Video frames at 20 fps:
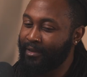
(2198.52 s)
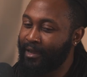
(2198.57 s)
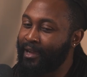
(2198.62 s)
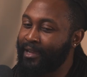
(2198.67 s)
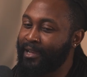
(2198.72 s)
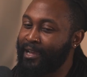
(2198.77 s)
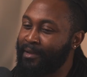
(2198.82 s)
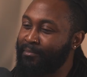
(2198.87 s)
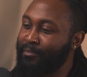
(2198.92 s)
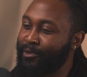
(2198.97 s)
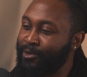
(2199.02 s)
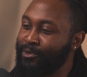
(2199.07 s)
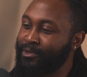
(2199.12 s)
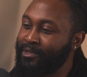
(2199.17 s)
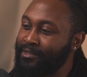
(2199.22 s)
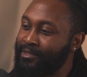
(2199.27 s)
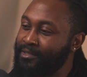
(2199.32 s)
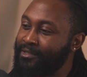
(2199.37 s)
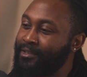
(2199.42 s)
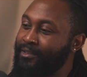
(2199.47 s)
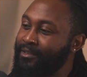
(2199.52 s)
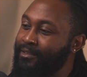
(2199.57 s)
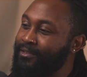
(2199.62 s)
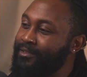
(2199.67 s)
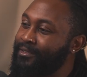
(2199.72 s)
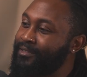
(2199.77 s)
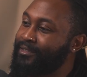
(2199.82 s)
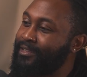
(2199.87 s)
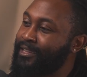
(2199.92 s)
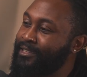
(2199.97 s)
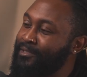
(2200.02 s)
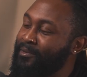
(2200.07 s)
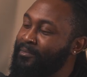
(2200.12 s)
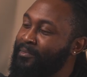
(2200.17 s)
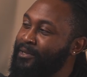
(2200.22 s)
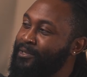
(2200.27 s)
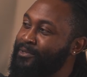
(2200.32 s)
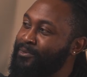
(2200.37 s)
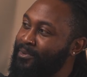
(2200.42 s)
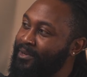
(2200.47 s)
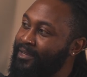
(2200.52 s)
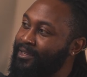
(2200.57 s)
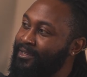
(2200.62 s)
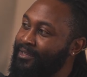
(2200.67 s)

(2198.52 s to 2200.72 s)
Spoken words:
I am Logan Star. That's the best way.